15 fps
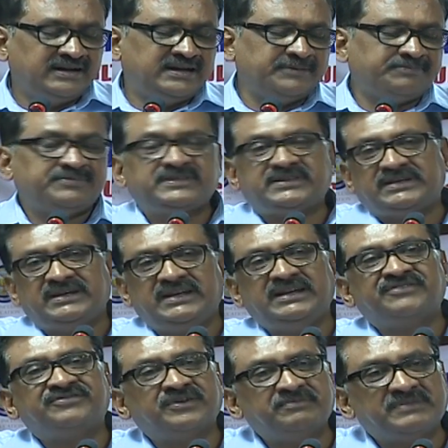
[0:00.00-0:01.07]
depth
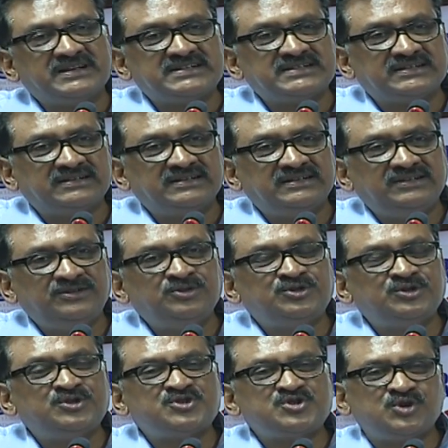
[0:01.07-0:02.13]
information. You
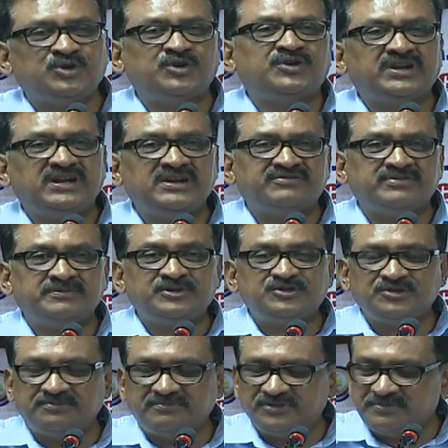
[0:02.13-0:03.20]
should store
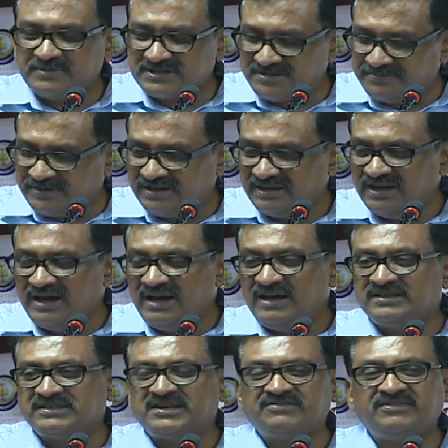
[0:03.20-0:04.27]
information. You must be
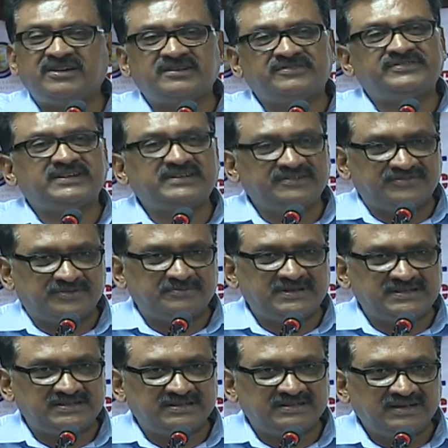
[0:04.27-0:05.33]
reservoir of that
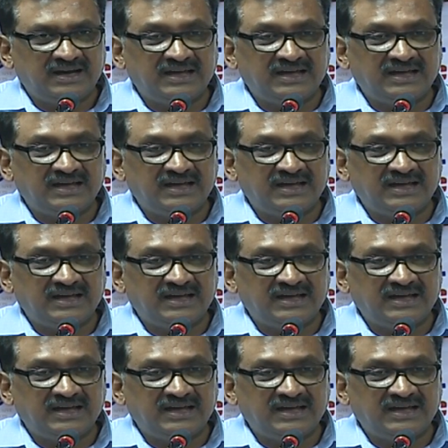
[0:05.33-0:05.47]
information.